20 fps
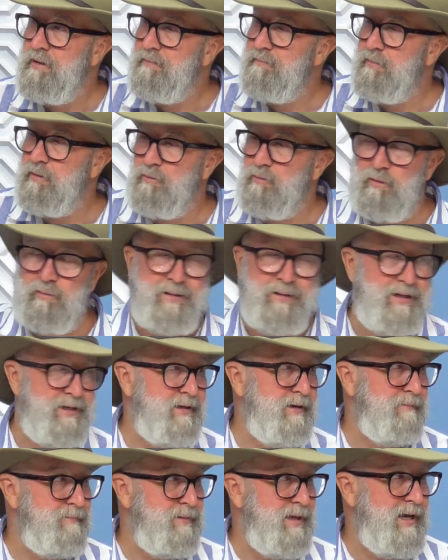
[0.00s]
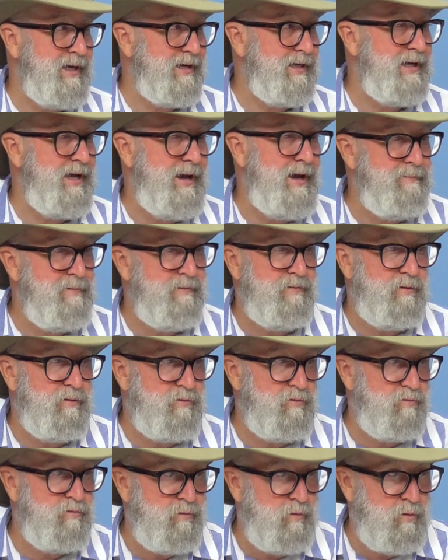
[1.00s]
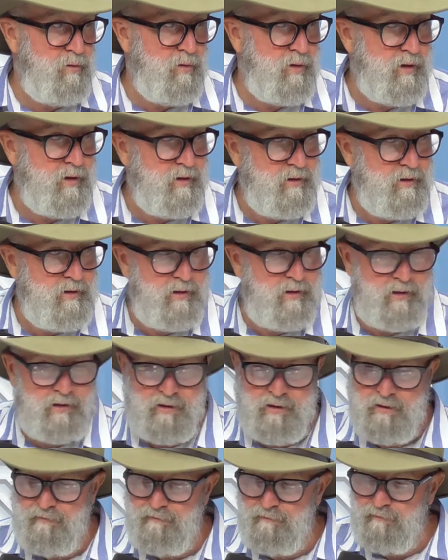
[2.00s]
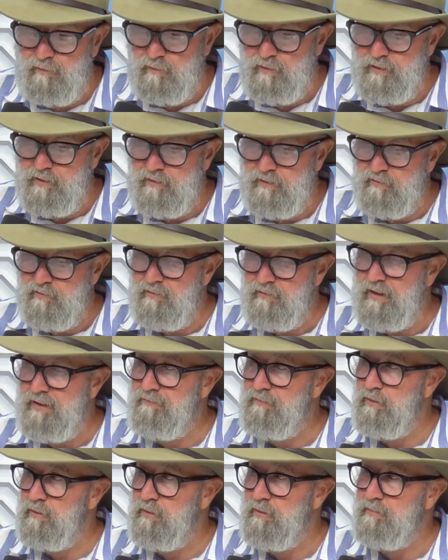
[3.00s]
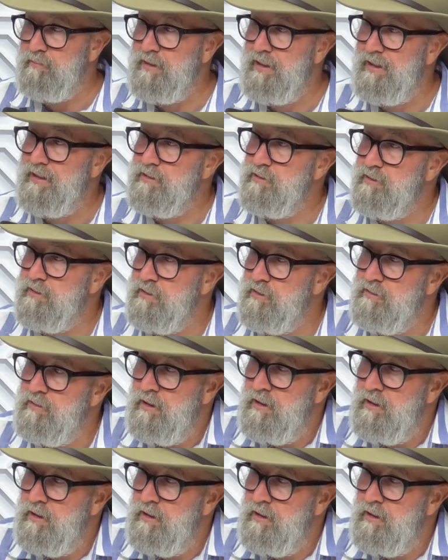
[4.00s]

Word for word: But we'll make up that gap of those four uh, four years of ad valorem tax. So